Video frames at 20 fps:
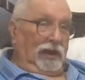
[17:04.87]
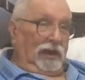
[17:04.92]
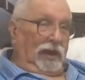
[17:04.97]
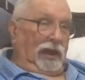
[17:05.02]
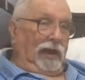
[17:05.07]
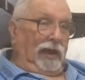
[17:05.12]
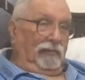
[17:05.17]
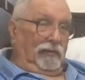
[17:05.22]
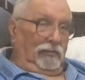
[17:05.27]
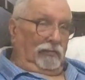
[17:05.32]

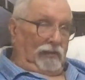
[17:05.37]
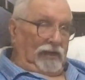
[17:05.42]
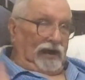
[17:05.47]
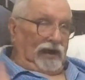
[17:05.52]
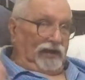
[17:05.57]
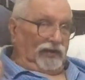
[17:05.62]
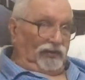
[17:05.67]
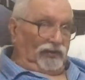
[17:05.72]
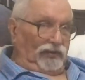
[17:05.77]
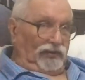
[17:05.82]
have a
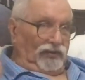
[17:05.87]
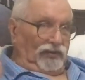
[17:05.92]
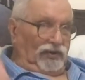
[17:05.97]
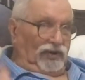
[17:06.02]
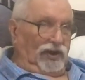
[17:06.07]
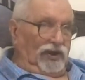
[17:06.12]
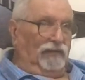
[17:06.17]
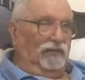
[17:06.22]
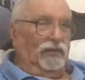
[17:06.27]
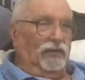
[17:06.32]

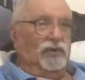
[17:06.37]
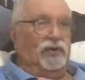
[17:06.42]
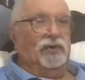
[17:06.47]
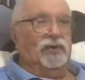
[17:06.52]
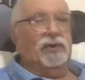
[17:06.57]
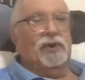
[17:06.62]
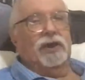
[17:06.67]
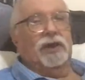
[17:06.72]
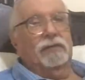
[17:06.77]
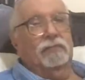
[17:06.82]

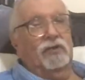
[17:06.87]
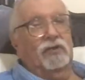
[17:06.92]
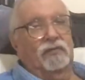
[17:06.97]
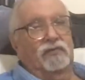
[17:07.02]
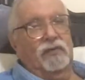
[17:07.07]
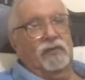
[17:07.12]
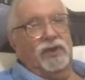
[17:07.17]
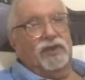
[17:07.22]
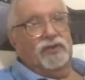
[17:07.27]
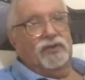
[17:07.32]
magnificent day, my
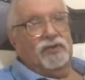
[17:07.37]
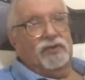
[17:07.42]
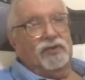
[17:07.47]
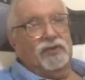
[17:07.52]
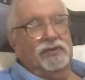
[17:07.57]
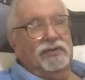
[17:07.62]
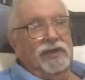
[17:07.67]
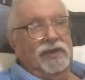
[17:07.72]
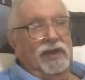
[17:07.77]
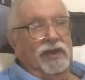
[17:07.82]
friends,
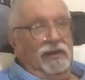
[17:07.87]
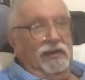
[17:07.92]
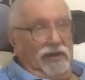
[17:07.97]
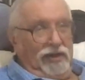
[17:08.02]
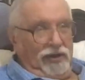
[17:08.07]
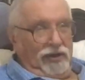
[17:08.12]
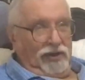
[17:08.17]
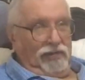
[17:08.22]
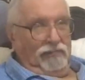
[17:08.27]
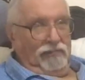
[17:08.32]

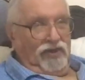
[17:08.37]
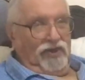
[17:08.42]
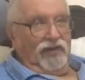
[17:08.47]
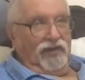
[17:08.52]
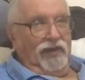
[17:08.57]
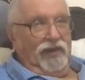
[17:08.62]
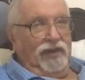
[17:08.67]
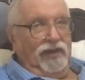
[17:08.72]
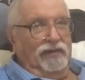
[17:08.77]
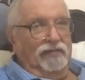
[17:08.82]
and I mean
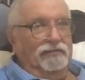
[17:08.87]
that.